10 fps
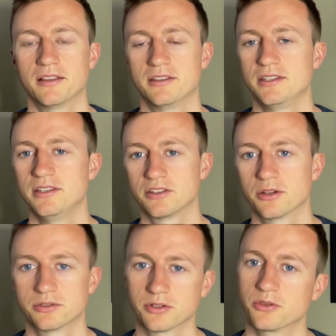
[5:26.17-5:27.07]
the East
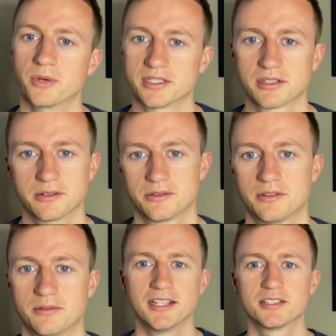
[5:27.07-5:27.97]
Coast or the West
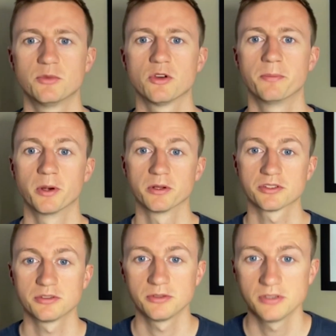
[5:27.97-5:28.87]
Coast. It's a more
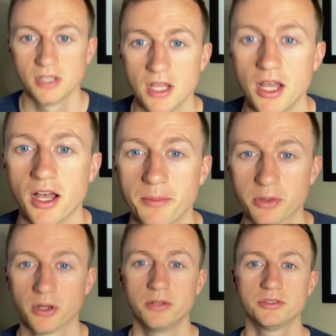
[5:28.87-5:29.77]
personal
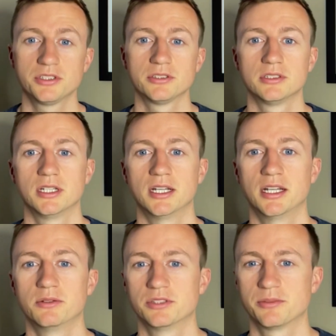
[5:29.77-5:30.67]
approach,
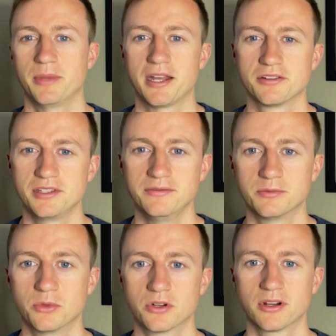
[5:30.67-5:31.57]
which matters even
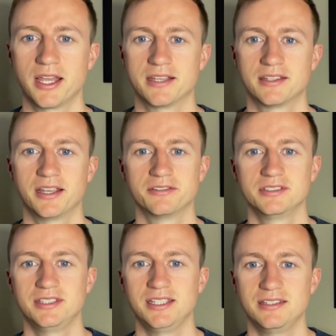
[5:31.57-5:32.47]
more as health
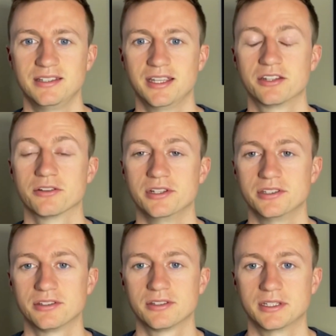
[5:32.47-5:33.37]
needs
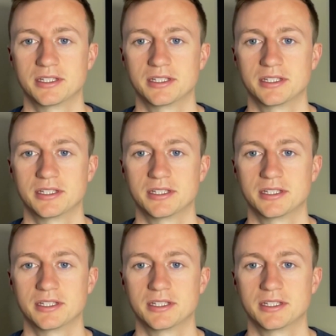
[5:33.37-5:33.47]
increase